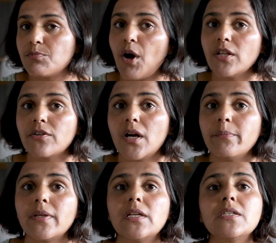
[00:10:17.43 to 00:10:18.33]
Smaller
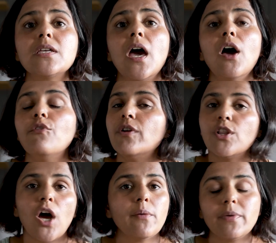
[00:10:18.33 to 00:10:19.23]
companies will
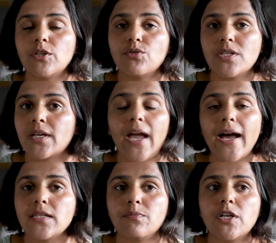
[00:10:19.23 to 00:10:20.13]
not be using
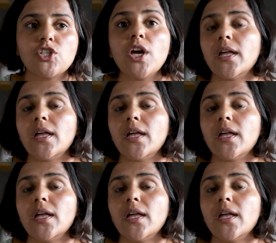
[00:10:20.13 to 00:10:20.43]
as much.